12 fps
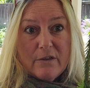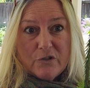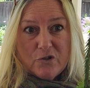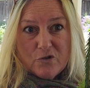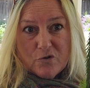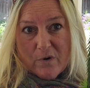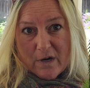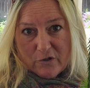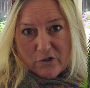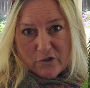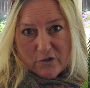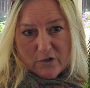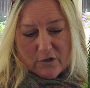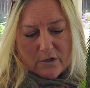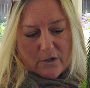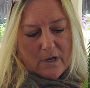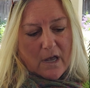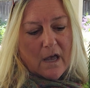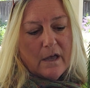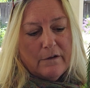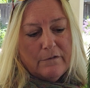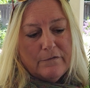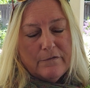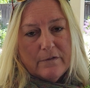the structure
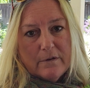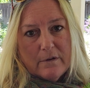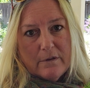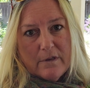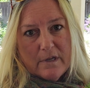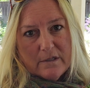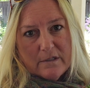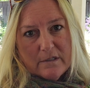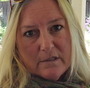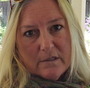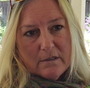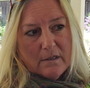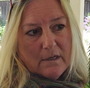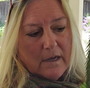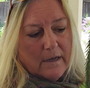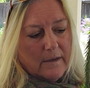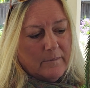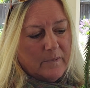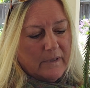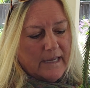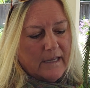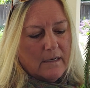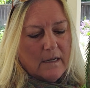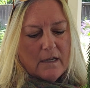of this
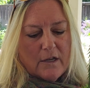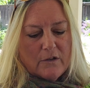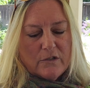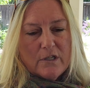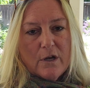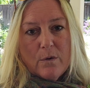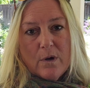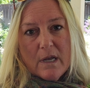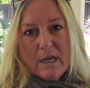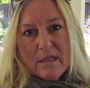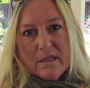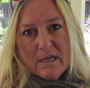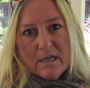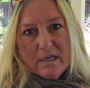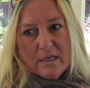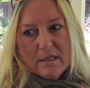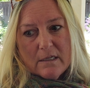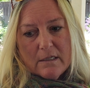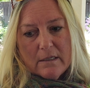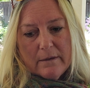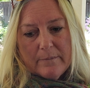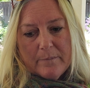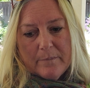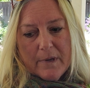plant. So the
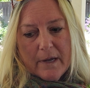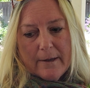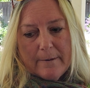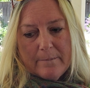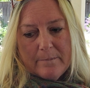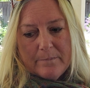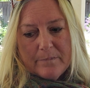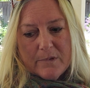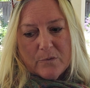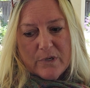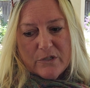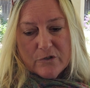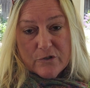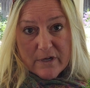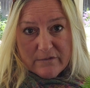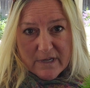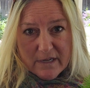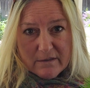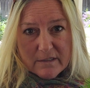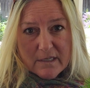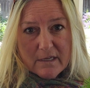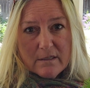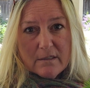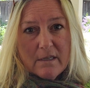research I've done
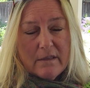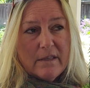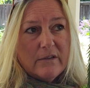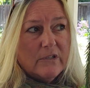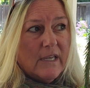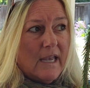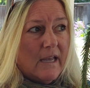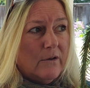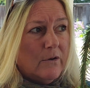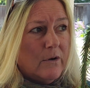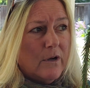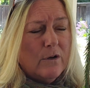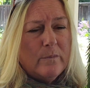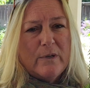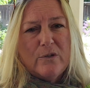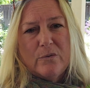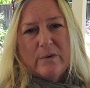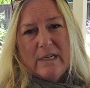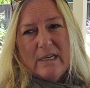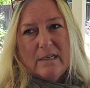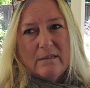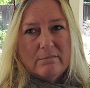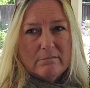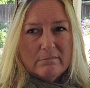says that this can grow
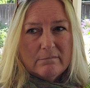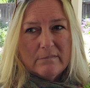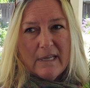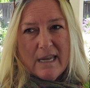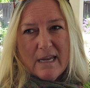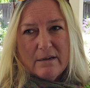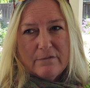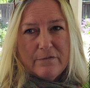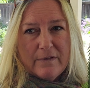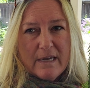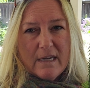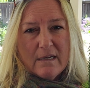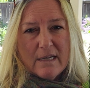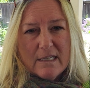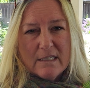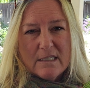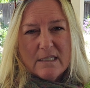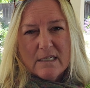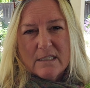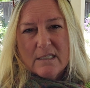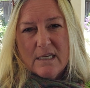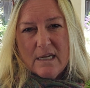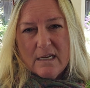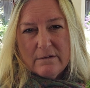between 8 feet and
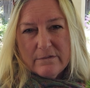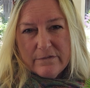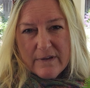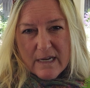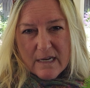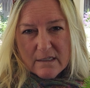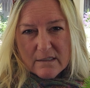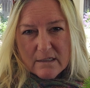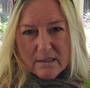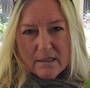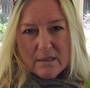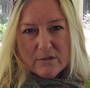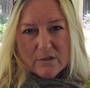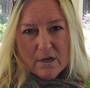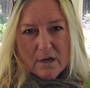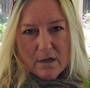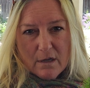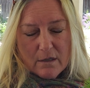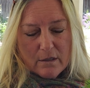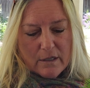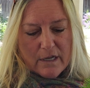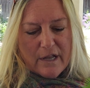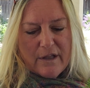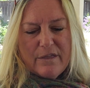16 feet tall.
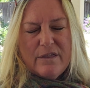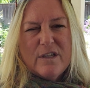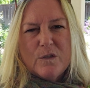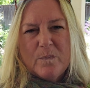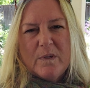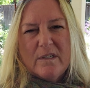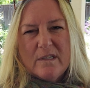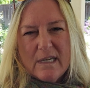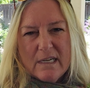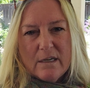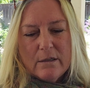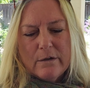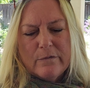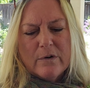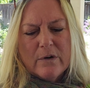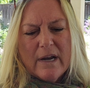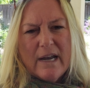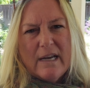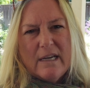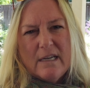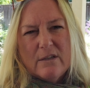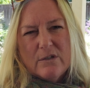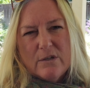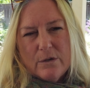This particular
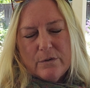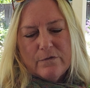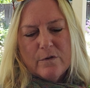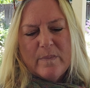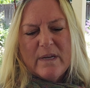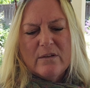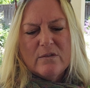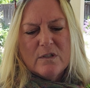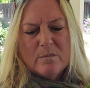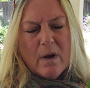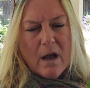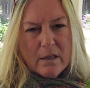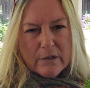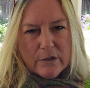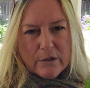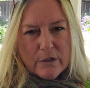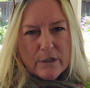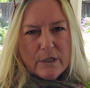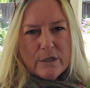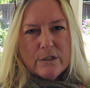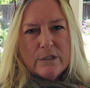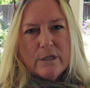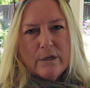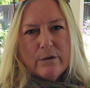variety is known for being smaller,
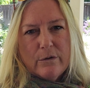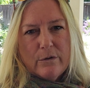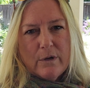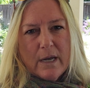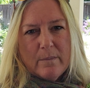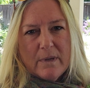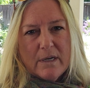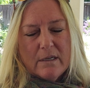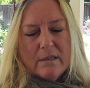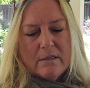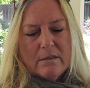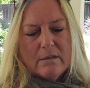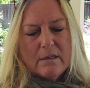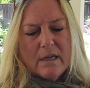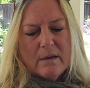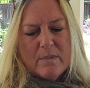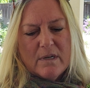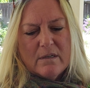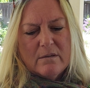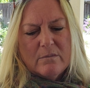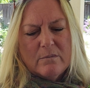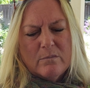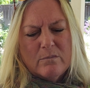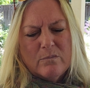so I'm gonna
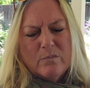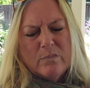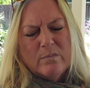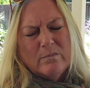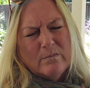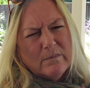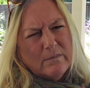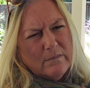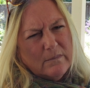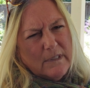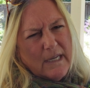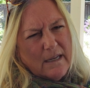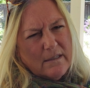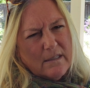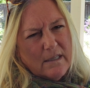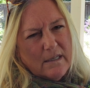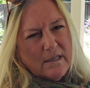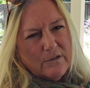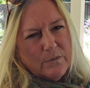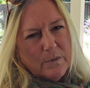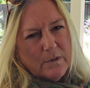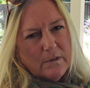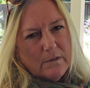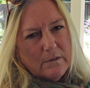guess that this
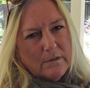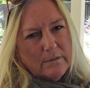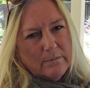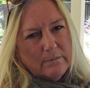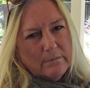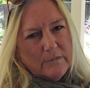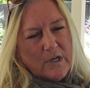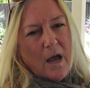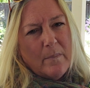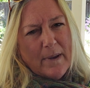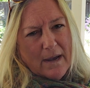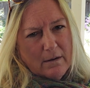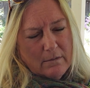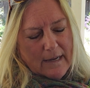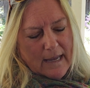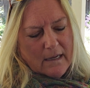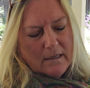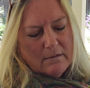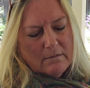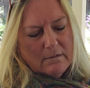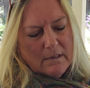will top out at